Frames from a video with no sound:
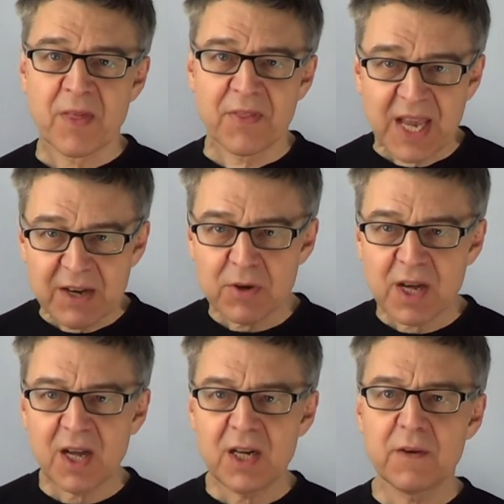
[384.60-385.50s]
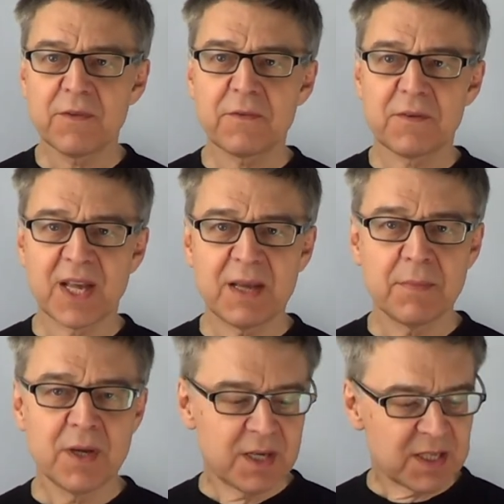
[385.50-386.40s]
The yellow color of the
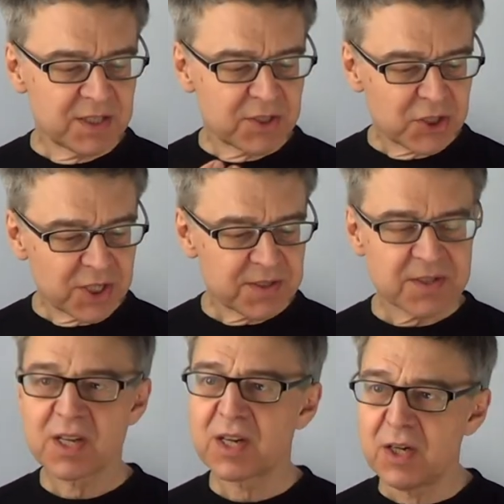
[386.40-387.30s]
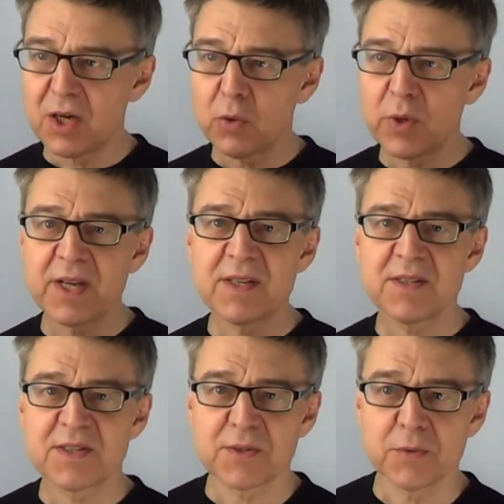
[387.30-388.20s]
flame is just glowing
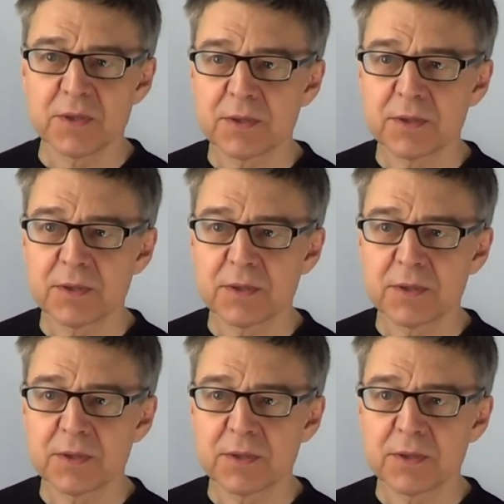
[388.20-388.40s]
soot.